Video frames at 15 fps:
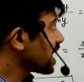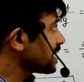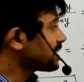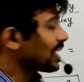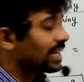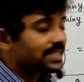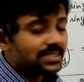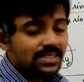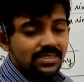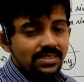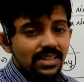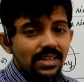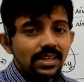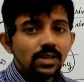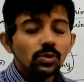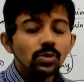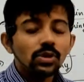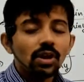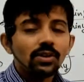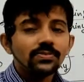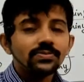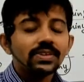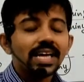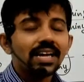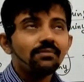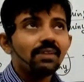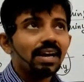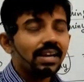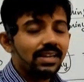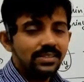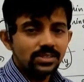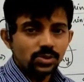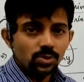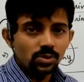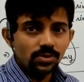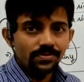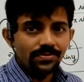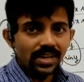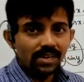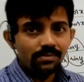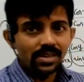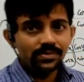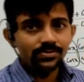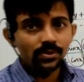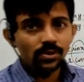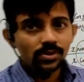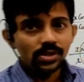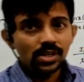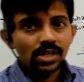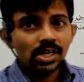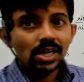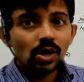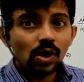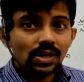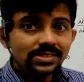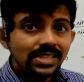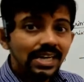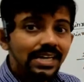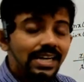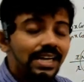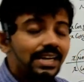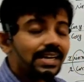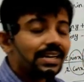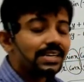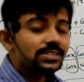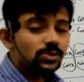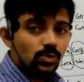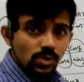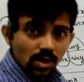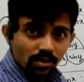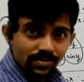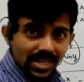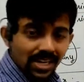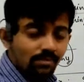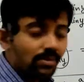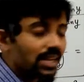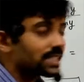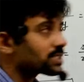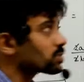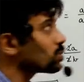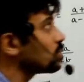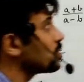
36 degree, root of 10 minus 2 root 5 by 4. Cos 18 degrees, root of 10 plus 2 root